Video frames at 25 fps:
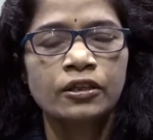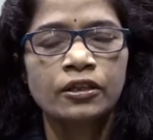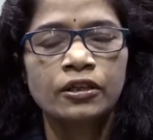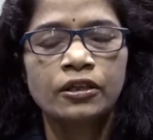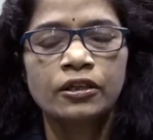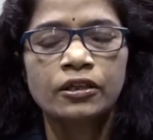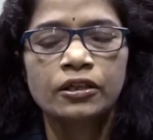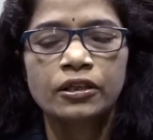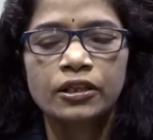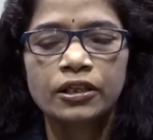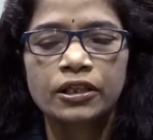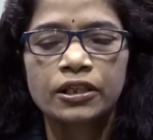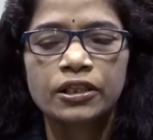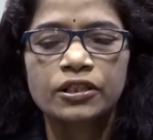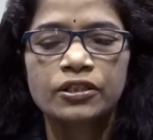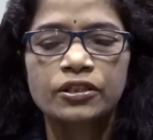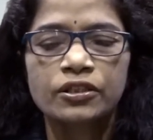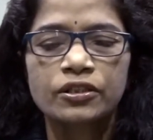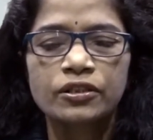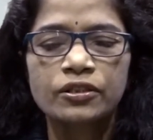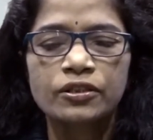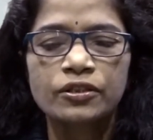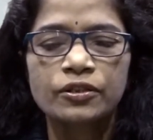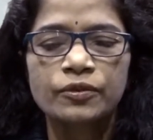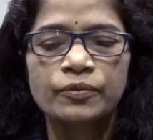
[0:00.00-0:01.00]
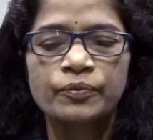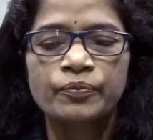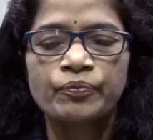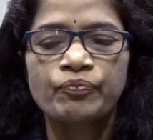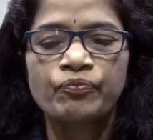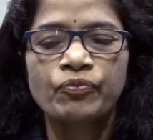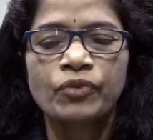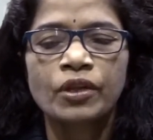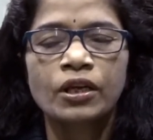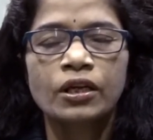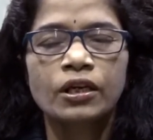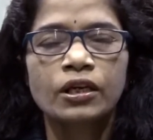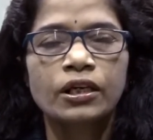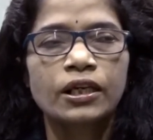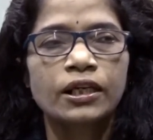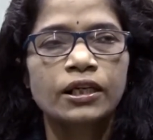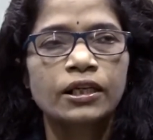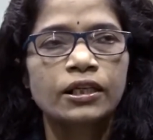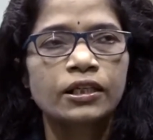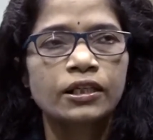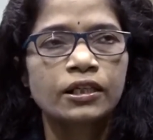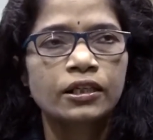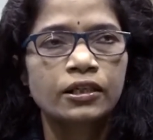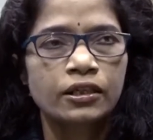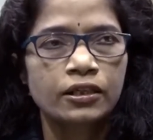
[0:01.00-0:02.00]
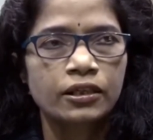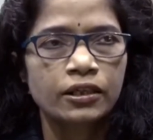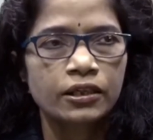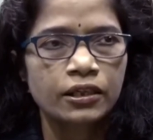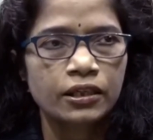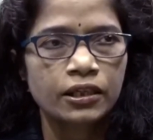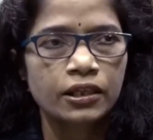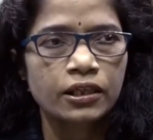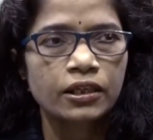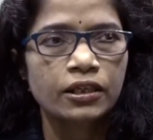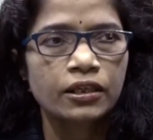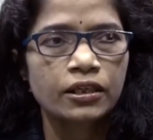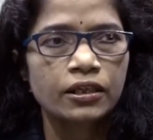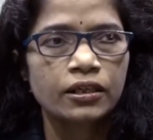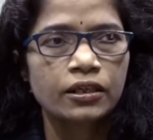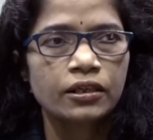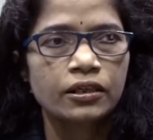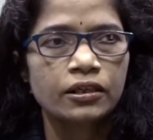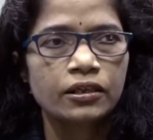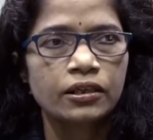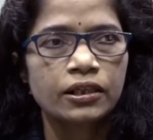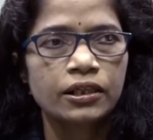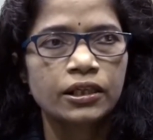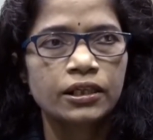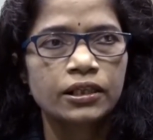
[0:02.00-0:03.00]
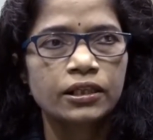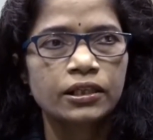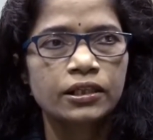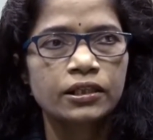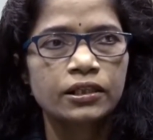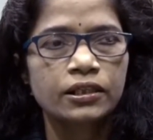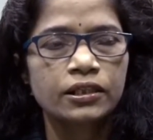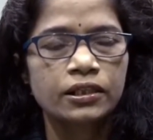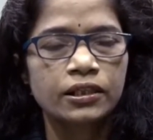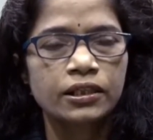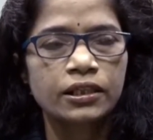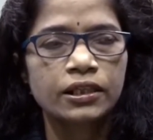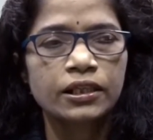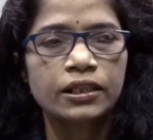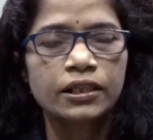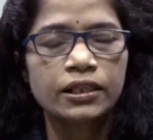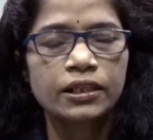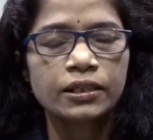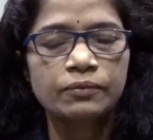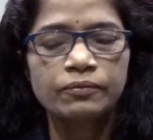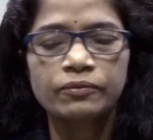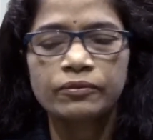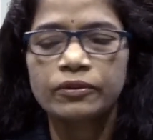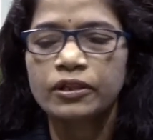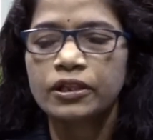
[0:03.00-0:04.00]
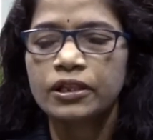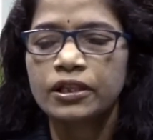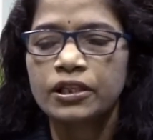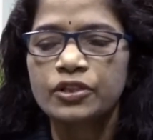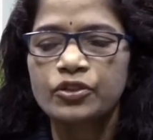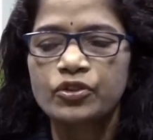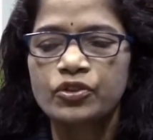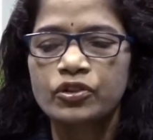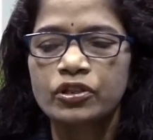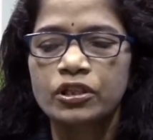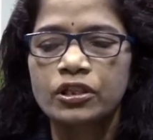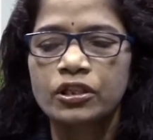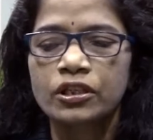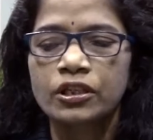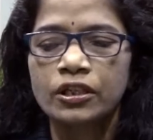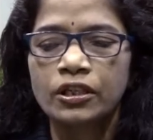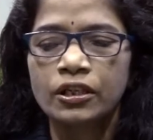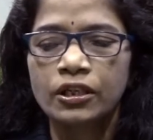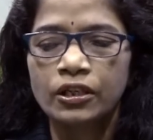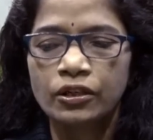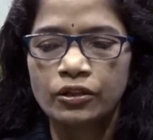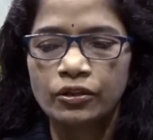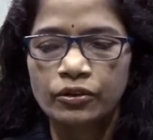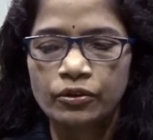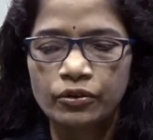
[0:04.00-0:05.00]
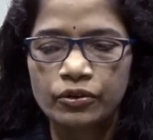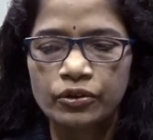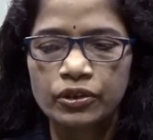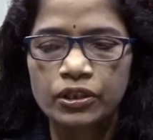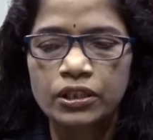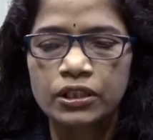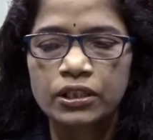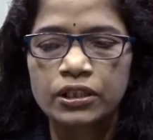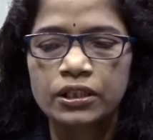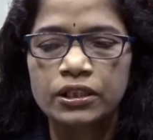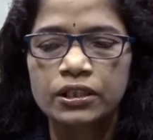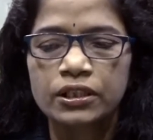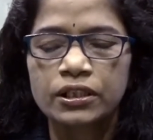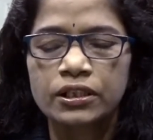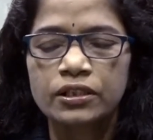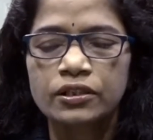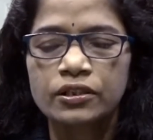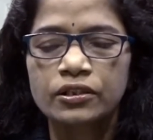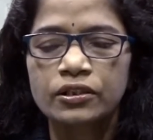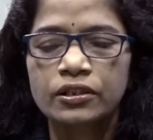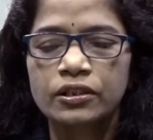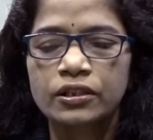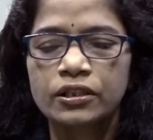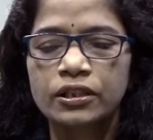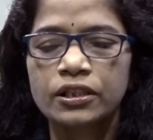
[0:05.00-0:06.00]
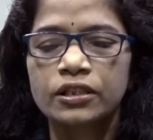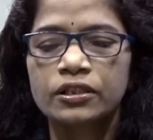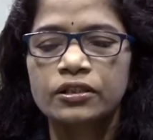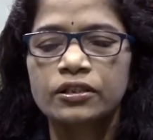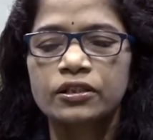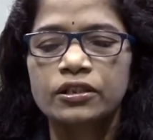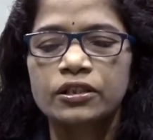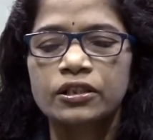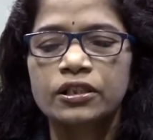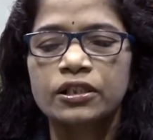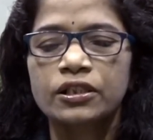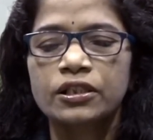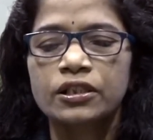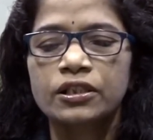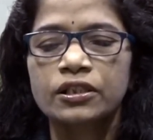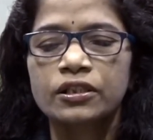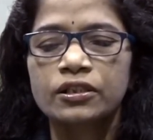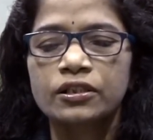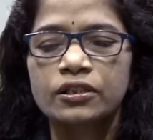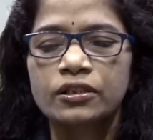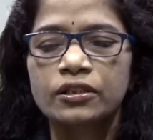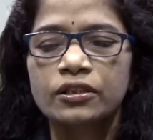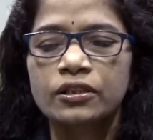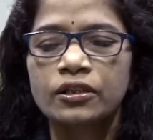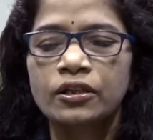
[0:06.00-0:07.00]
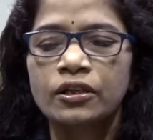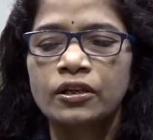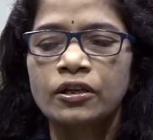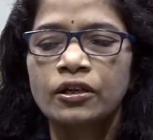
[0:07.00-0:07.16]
conditions like hilly forest, coastal regions, desert regions,